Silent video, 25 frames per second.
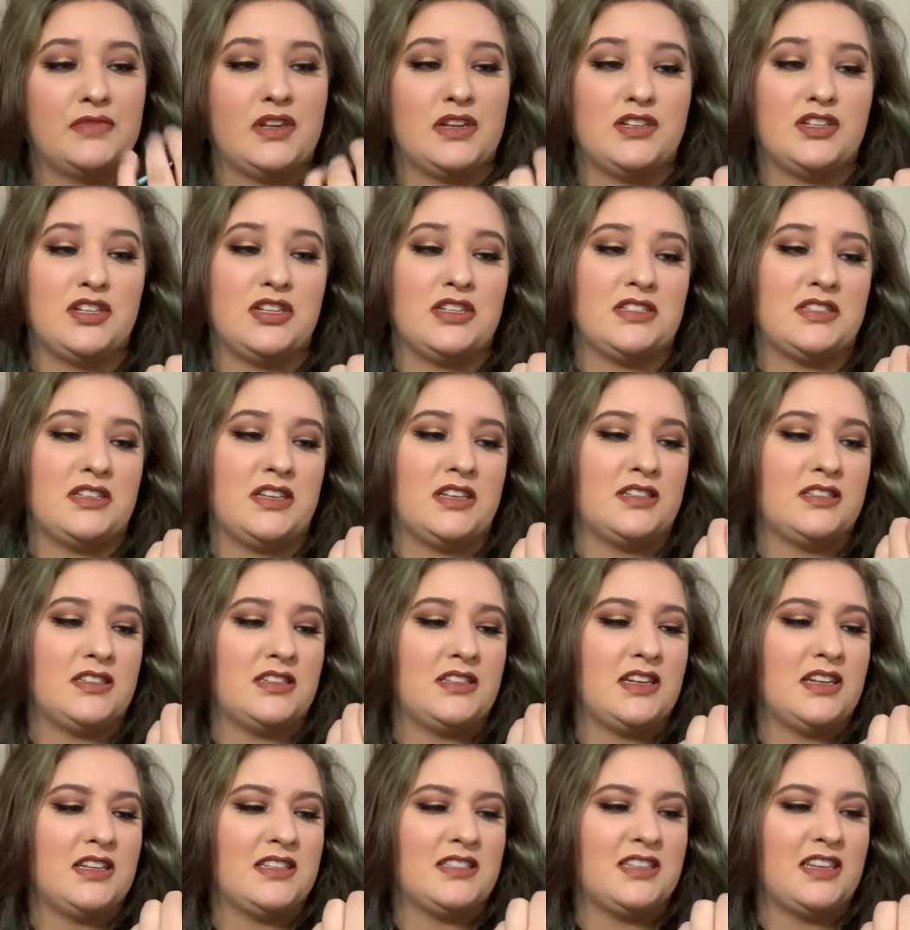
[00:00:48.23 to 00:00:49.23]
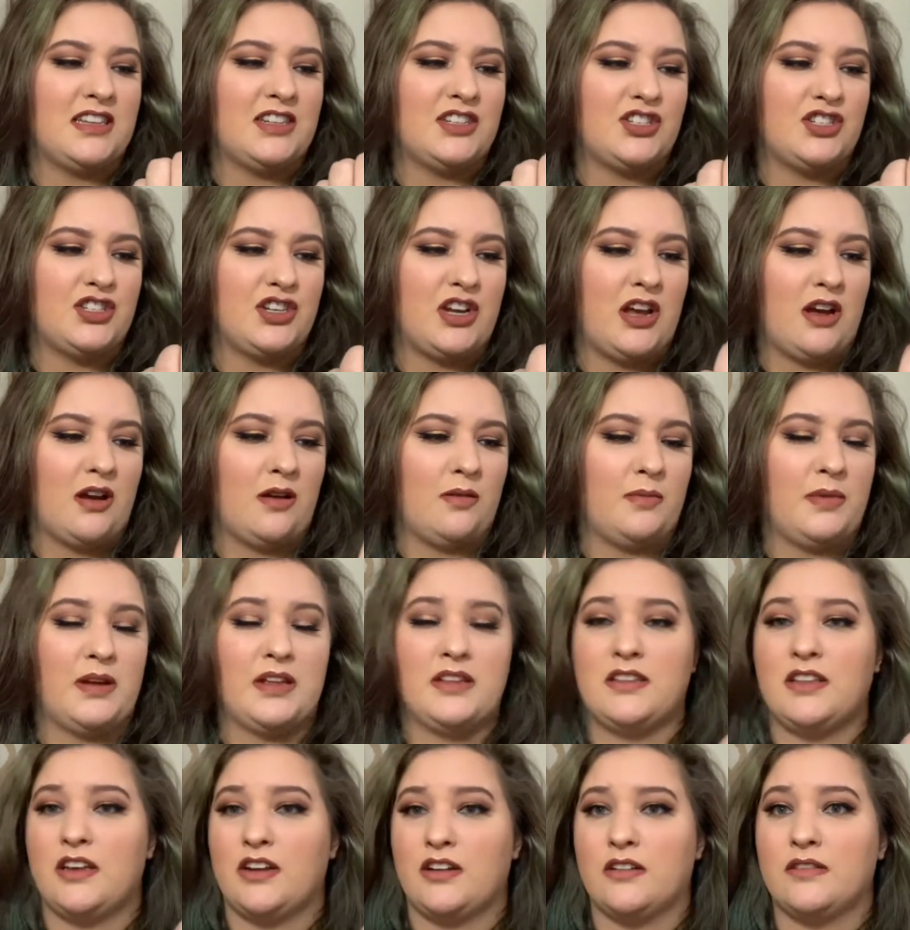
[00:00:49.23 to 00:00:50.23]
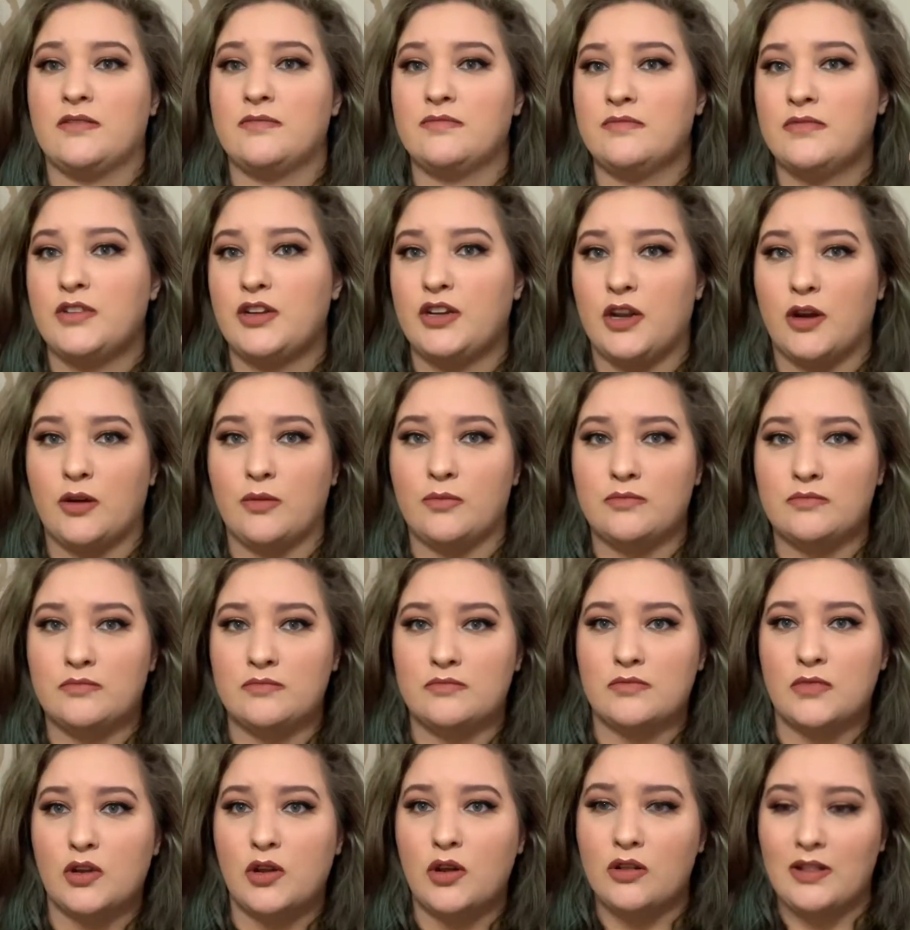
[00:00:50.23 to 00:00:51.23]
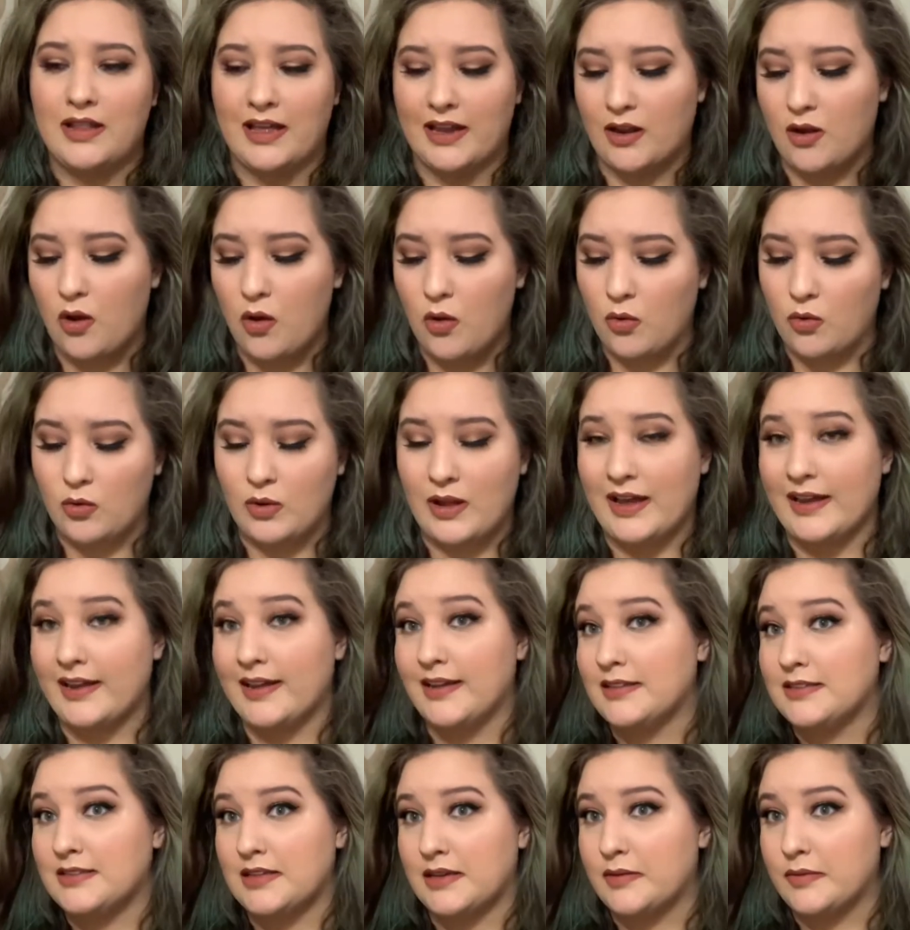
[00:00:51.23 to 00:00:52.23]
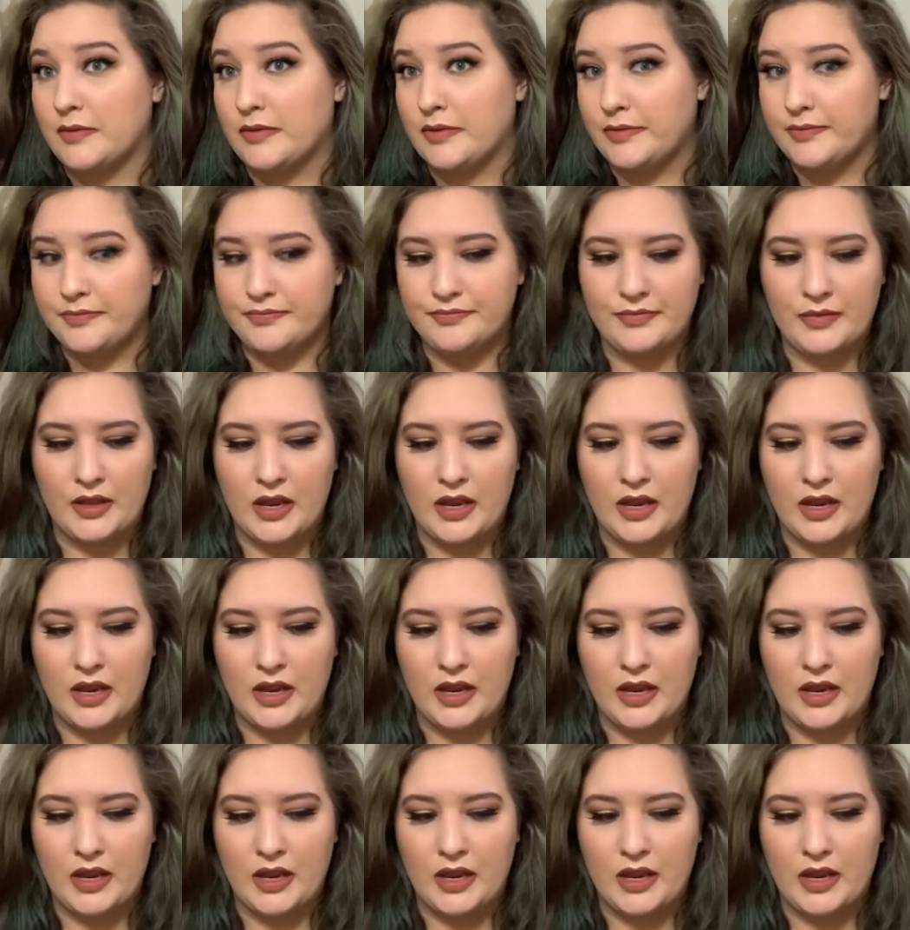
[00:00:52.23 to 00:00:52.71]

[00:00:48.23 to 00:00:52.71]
just says, it doesn't say gel, but they're, you know, like coal, I guess, I don't know.